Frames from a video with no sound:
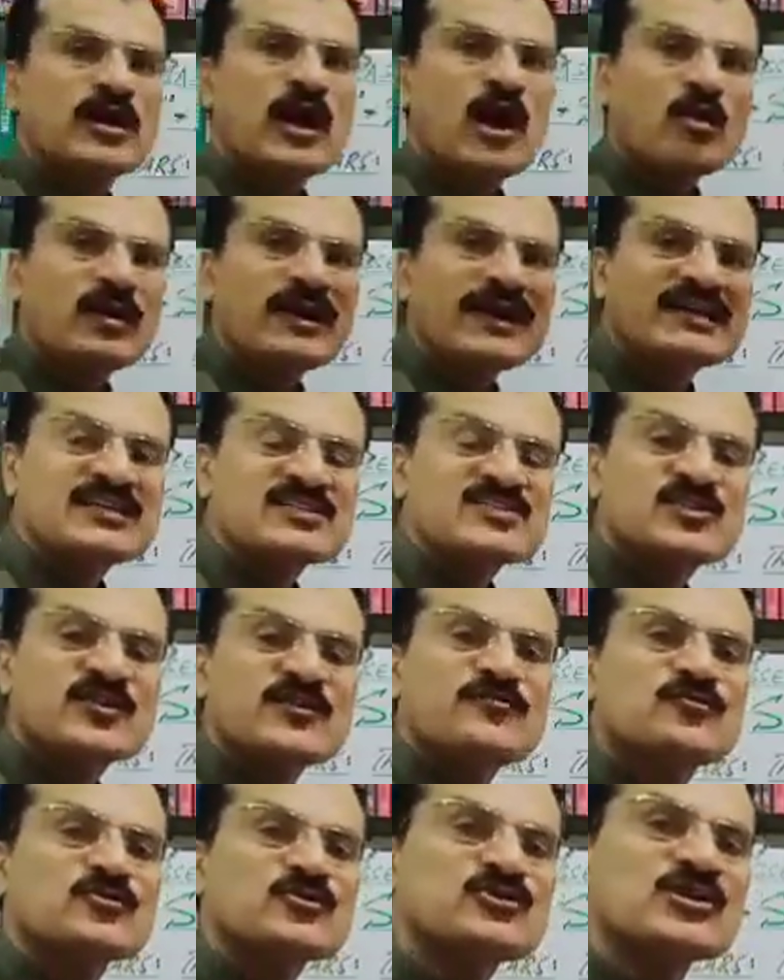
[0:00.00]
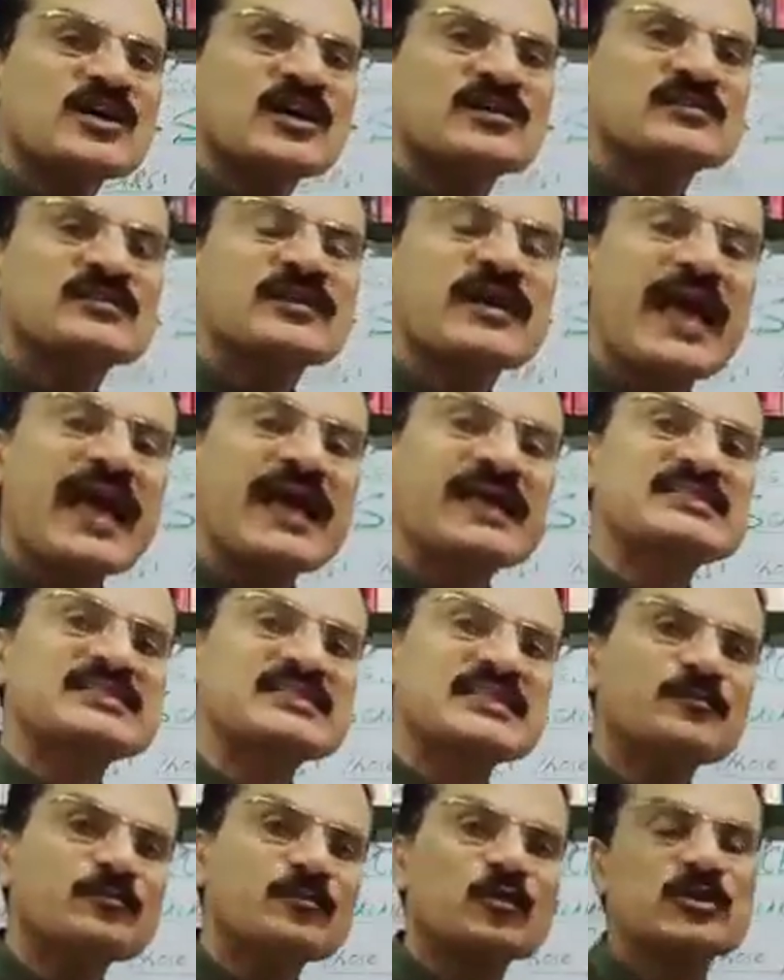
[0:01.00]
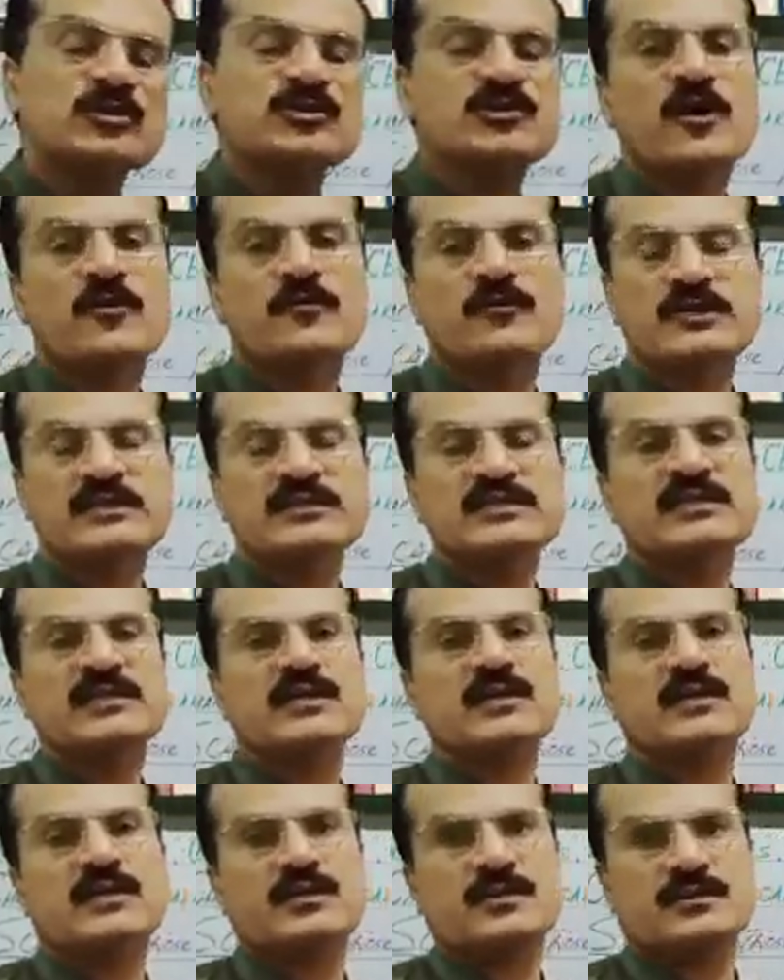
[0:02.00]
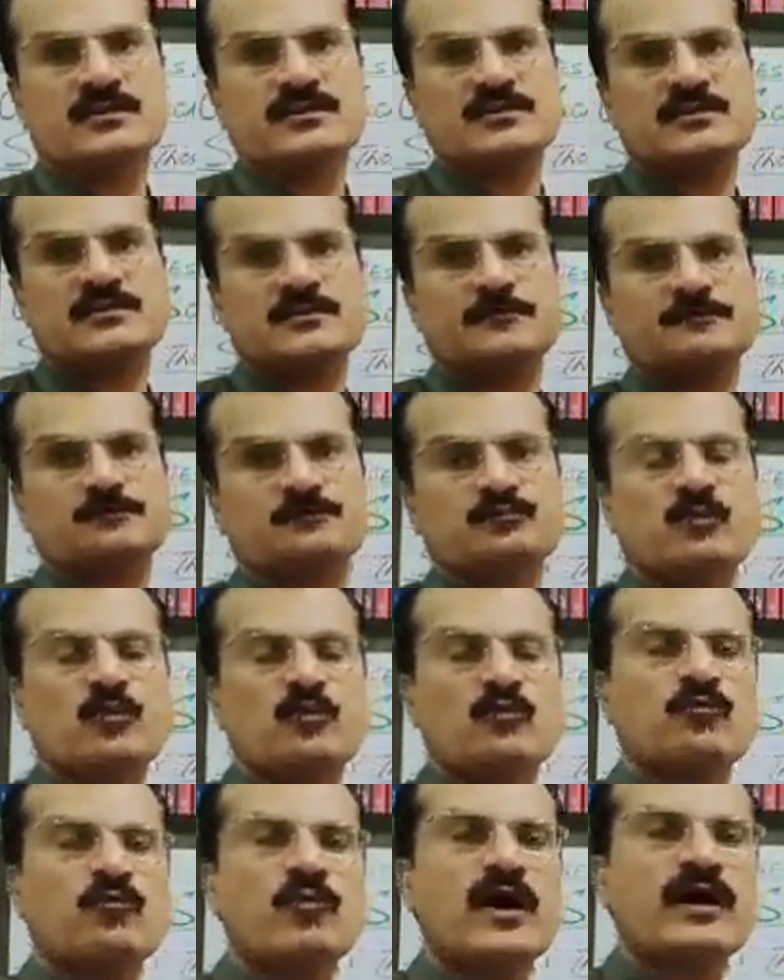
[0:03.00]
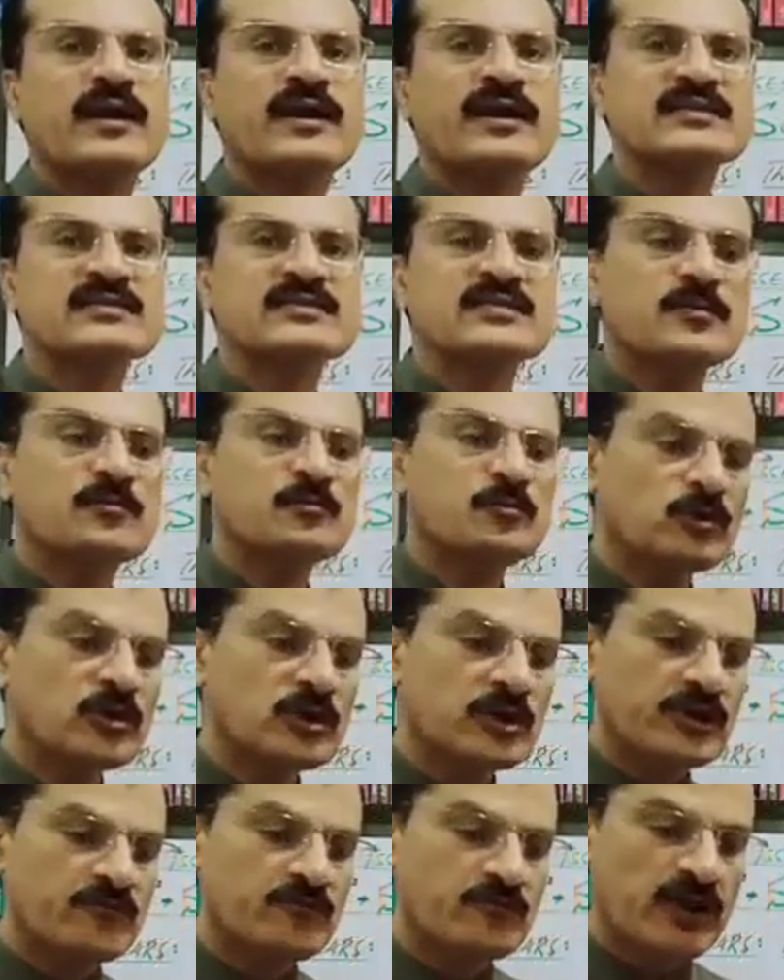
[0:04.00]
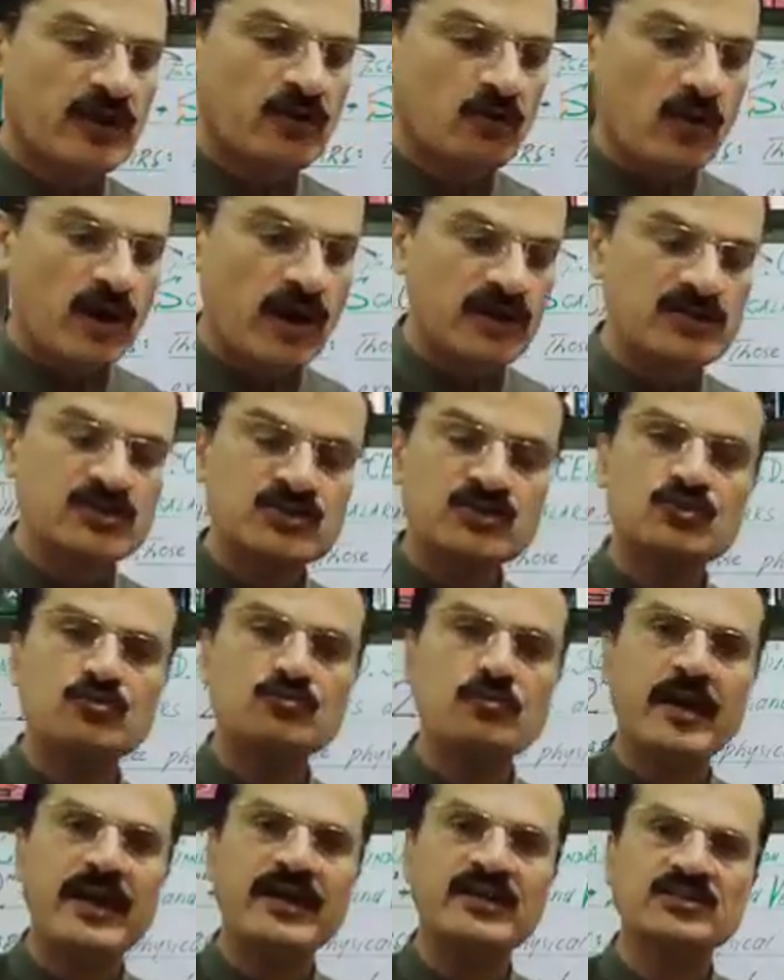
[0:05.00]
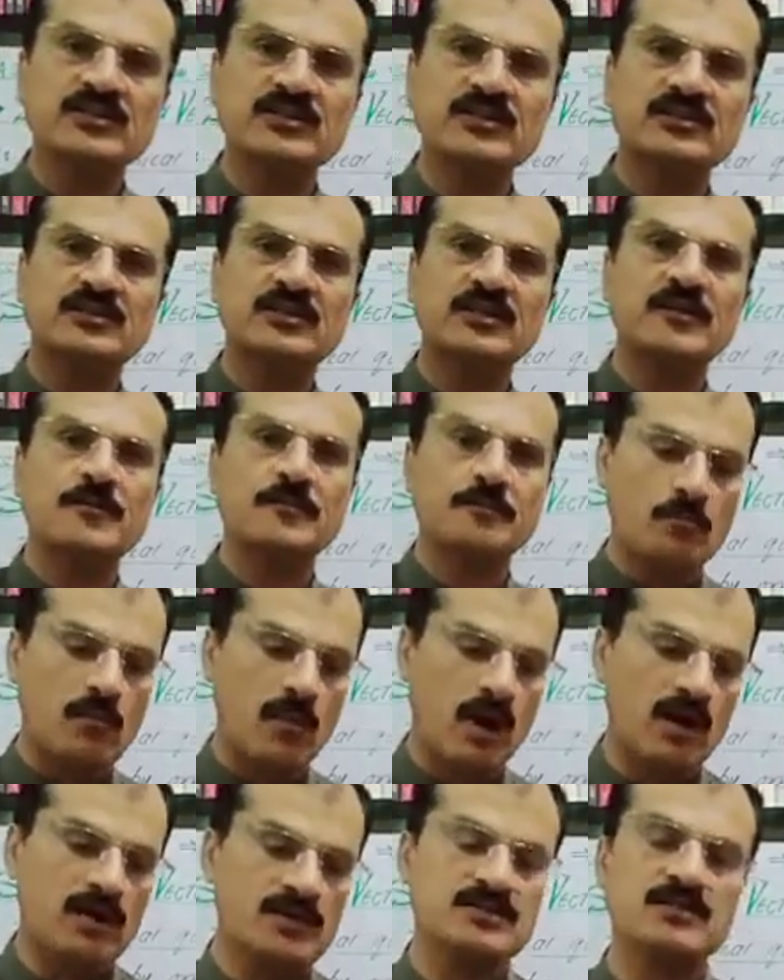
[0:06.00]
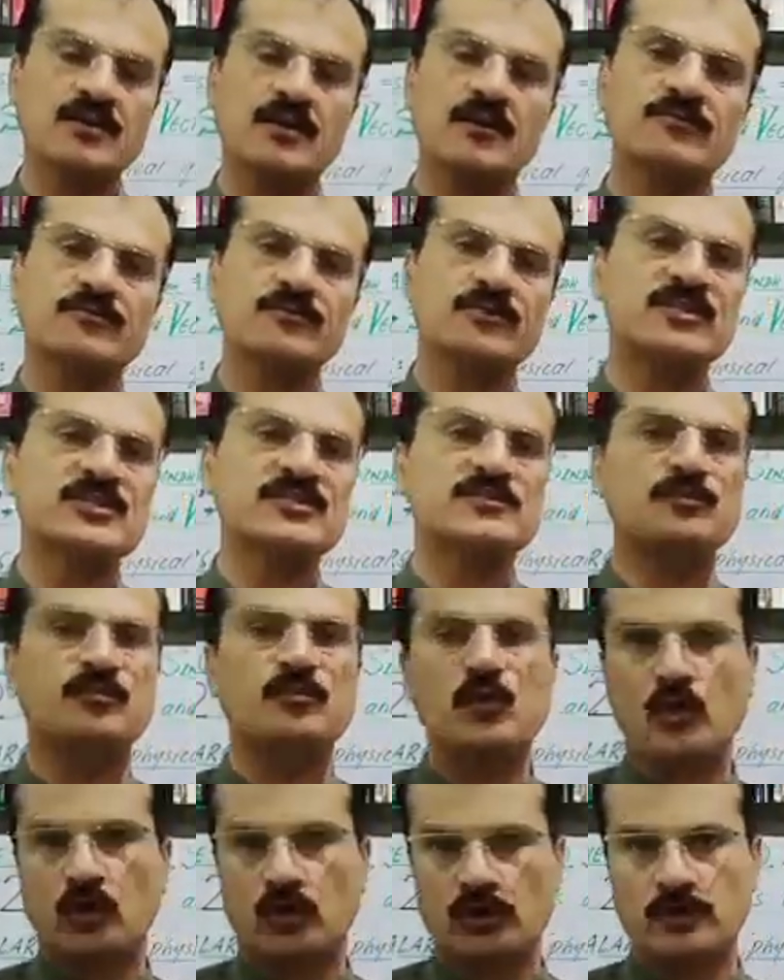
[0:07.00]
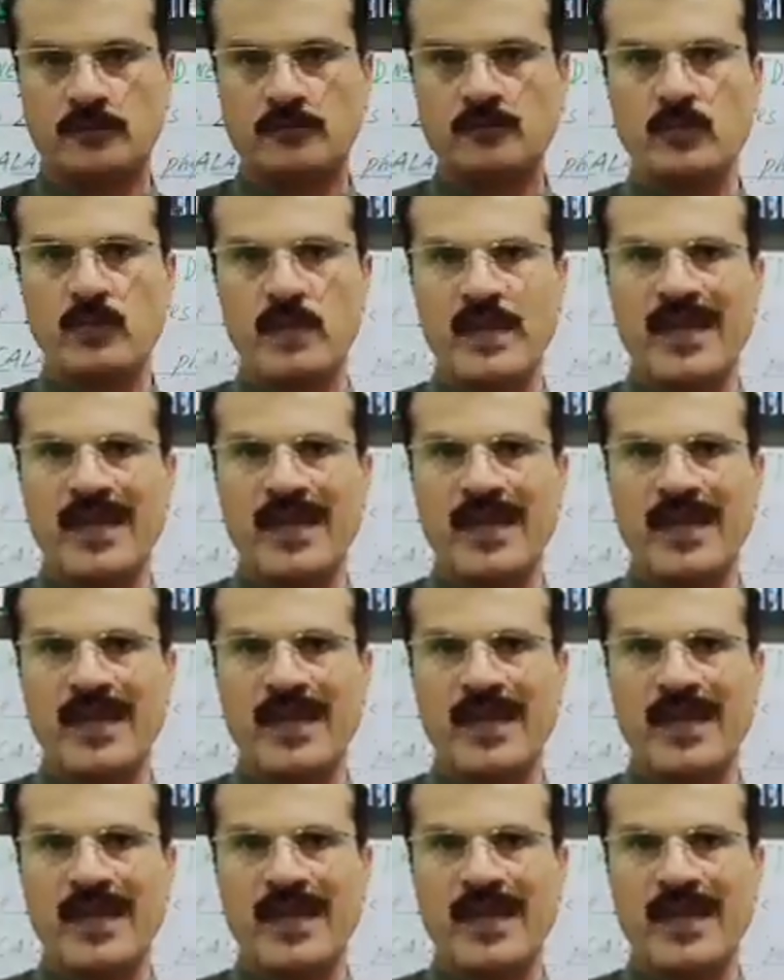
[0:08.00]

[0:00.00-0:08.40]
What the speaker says: Now let's see which are the examples of scalars. For example, if I want to measure the mass of this book,